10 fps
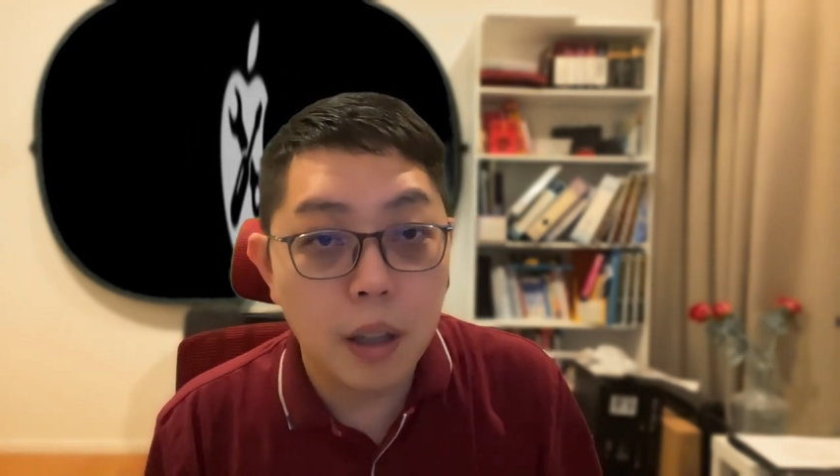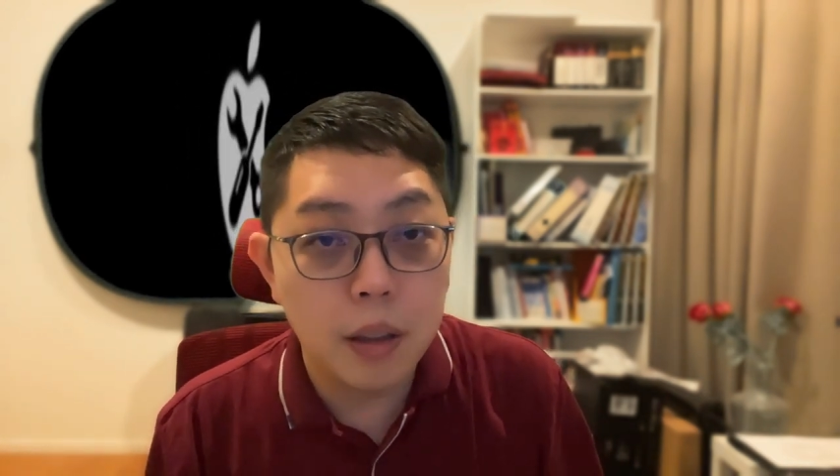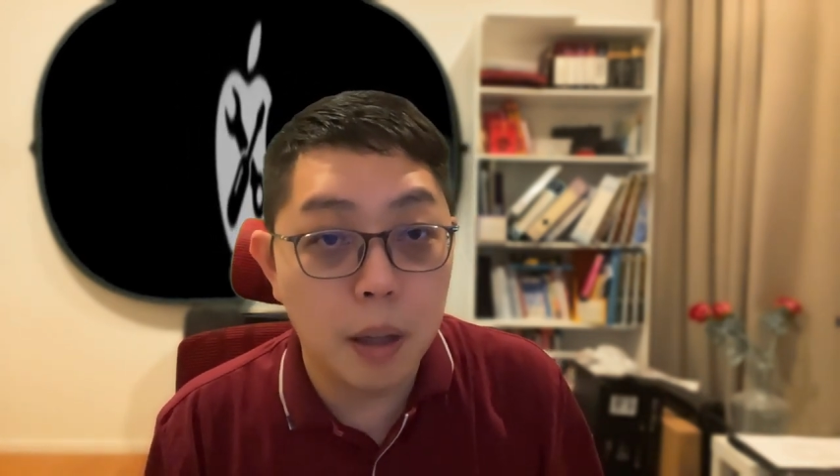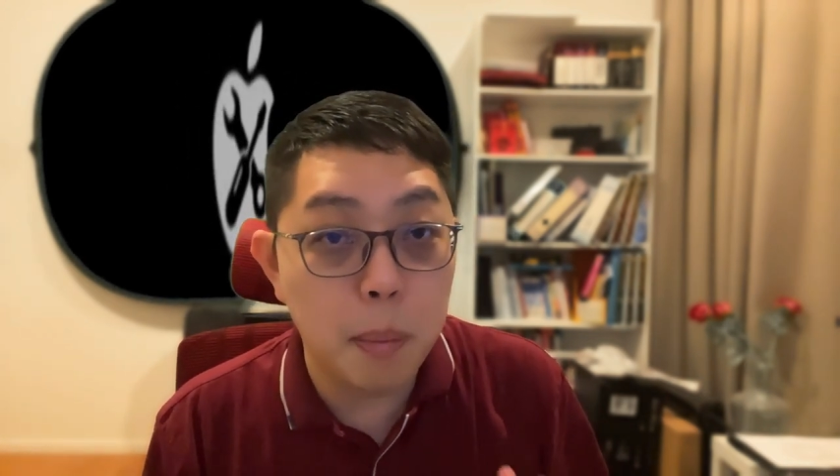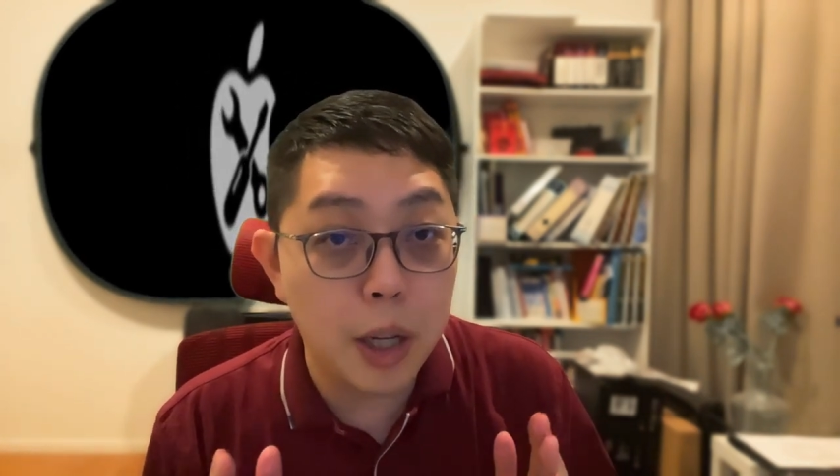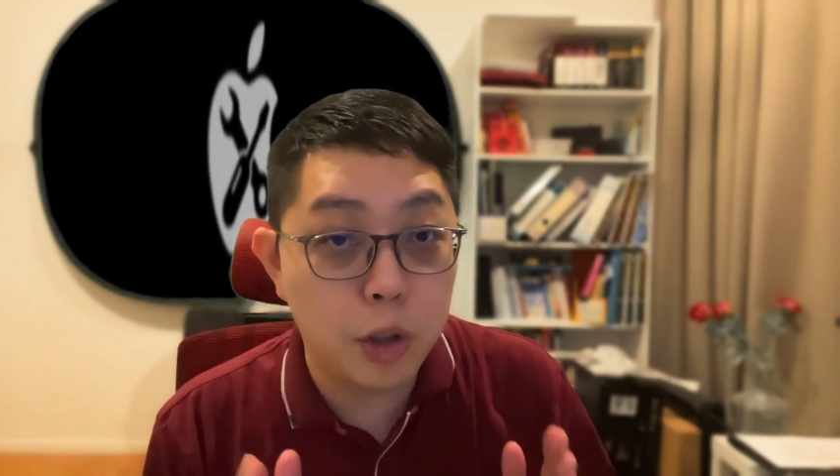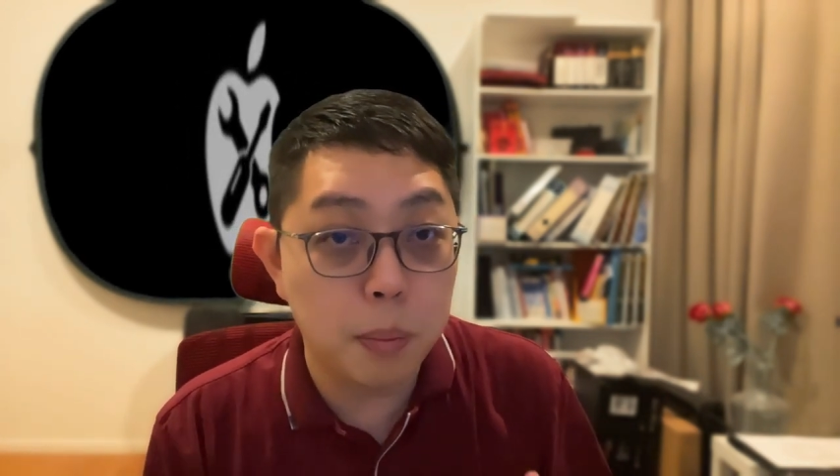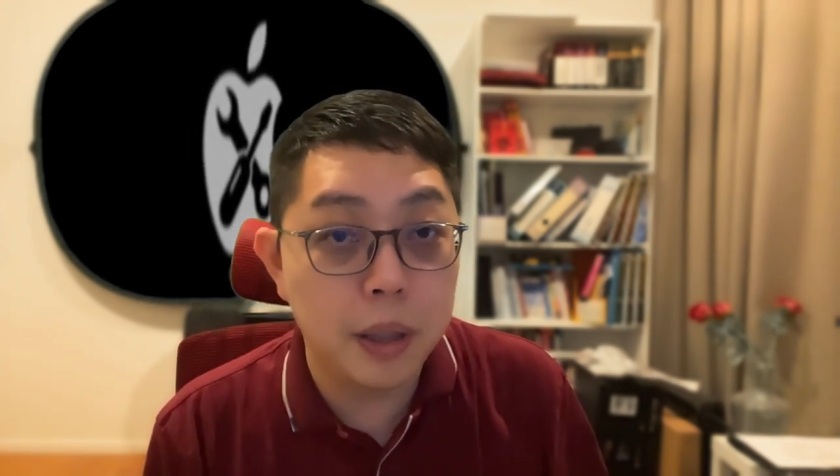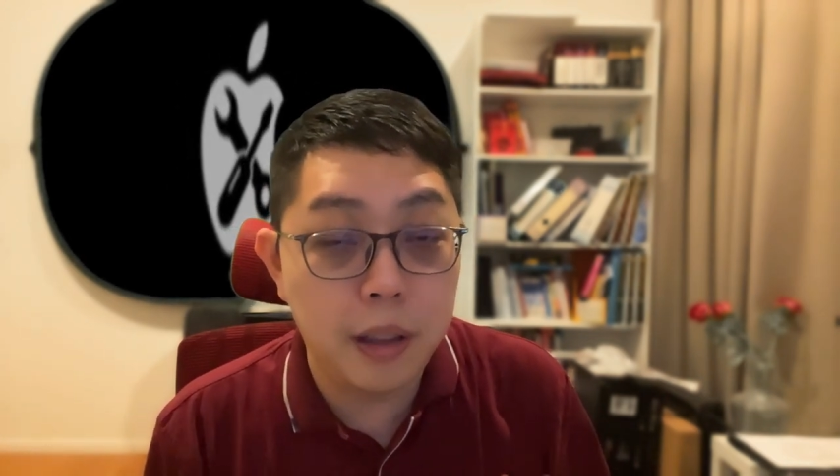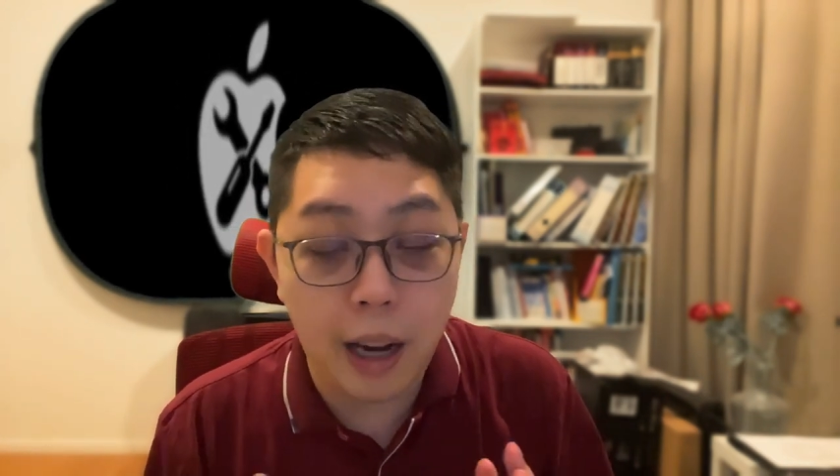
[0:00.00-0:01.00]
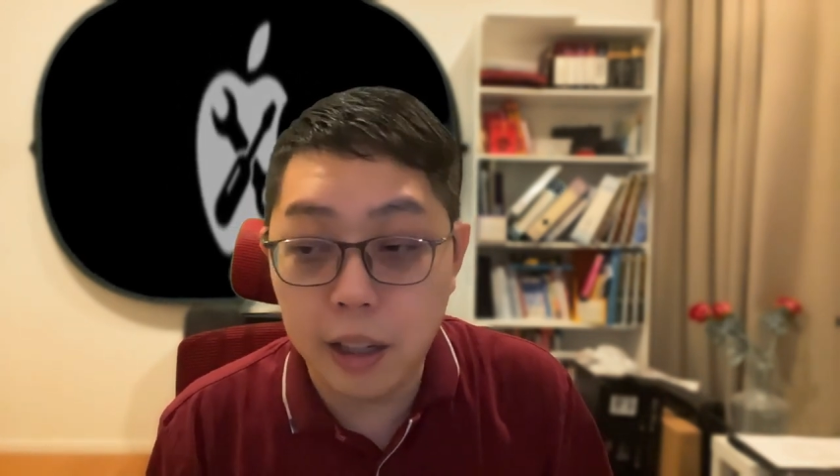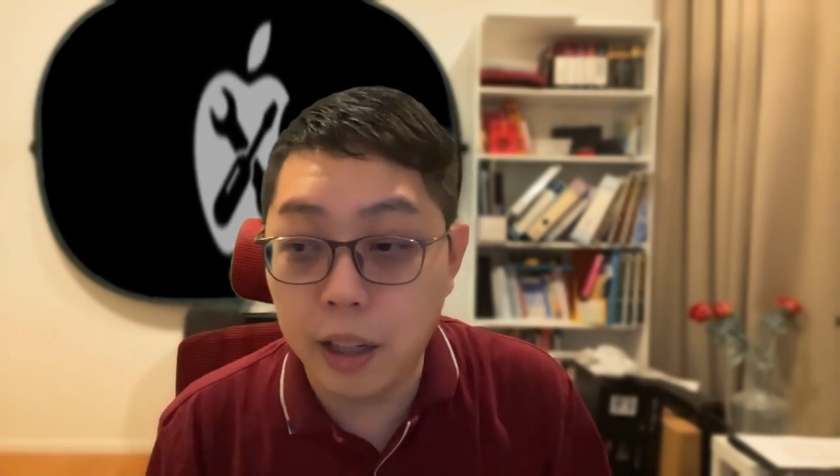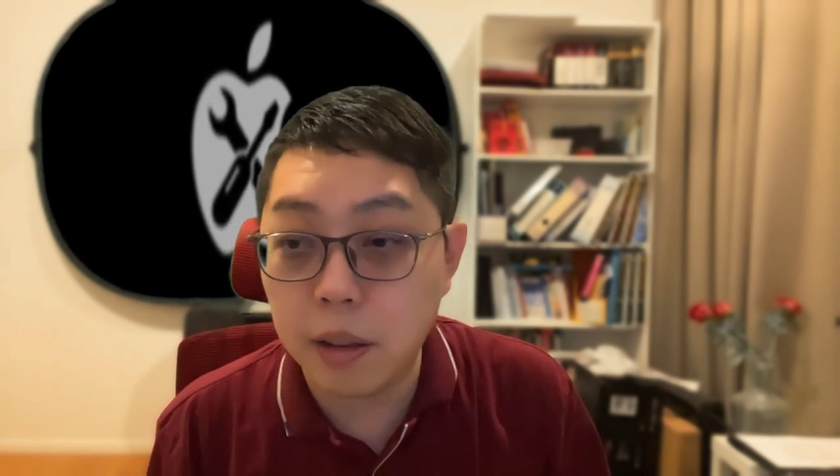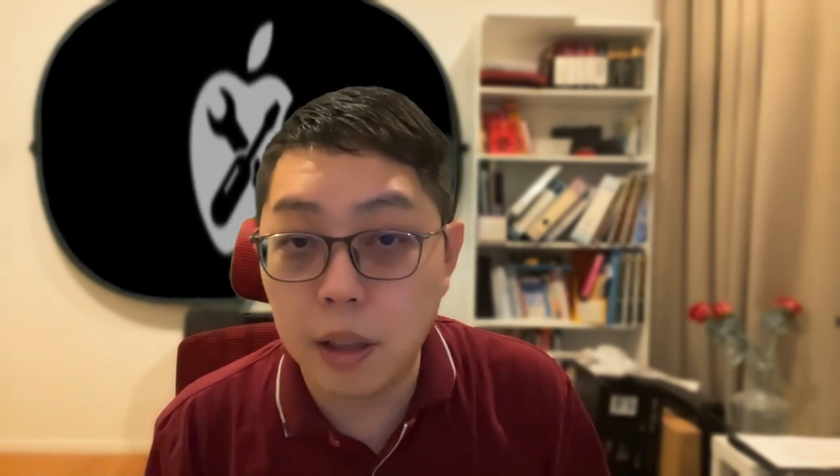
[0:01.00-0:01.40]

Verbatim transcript: the measurement technique.